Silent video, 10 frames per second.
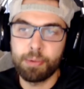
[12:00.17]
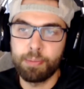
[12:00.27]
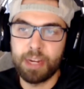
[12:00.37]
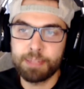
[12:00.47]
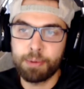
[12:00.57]
in
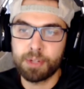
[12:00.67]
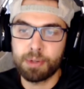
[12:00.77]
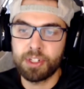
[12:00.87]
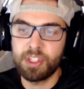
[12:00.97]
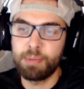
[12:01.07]
baseball,
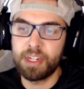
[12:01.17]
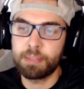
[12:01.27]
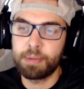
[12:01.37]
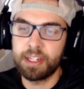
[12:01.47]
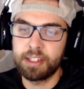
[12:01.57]
especially these big
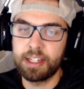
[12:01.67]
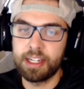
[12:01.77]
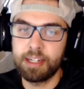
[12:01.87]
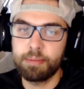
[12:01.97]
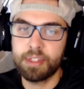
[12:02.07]
spending
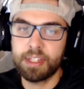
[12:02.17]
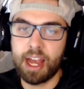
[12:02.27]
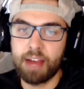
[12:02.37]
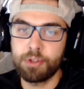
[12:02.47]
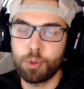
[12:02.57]
teams,
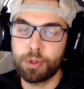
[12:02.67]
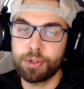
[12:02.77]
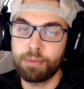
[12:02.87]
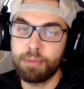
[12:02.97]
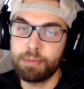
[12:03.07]
have
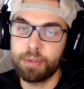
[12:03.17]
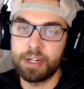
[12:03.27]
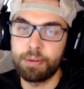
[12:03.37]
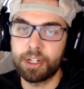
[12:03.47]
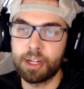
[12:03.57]
short-term
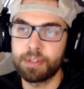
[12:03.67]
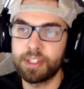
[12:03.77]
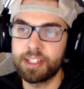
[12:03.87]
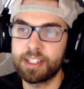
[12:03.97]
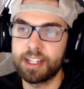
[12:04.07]
memory when it comes to
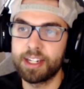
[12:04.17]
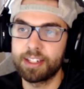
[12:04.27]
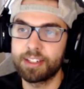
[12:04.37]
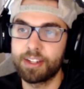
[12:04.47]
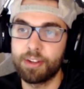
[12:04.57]
these
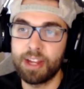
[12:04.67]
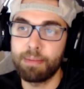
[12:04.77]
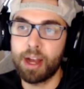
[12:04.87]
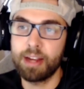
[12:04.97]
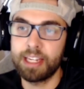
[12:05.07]
things. So they
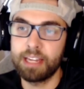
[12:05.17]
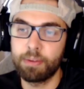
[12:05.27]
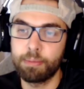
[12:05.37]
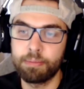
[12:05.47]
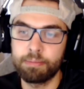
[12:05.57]
might give
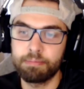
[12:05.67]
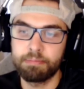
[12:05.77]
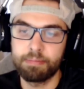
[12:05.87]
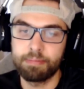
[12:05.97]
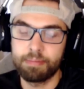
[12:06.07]
him,
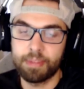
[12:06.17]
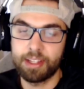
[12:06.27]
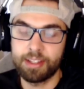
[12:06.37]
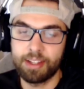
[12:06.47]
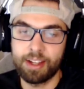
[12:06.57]

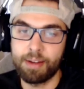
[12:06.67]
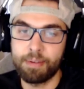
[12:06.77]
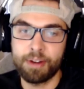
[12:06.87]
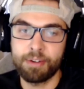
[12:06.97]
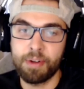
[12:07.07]

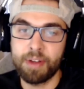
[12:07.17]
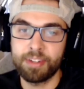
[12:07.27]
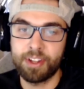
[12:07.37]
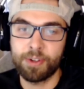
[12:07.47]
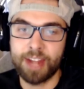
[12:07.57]
I don't know,
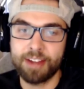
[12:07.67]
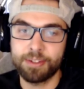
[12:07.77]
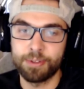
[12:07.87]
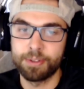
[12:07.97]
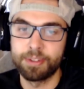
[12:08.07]
the whole castle.